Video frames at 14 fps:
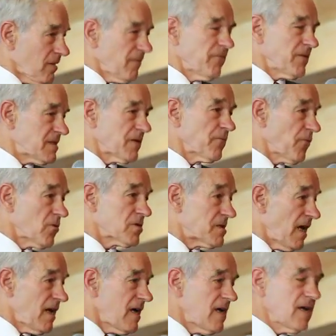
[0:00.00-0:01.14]
it's the first
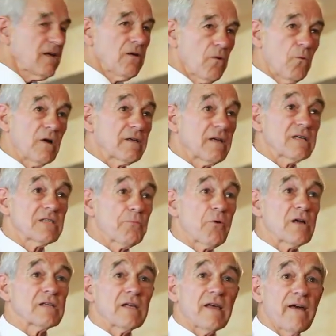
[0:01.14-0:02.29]
day. What does the
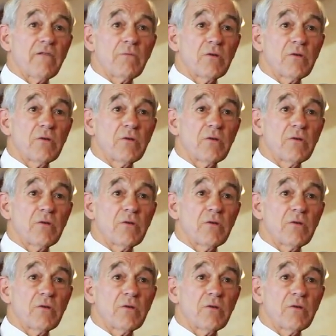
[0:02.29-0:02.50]
president have the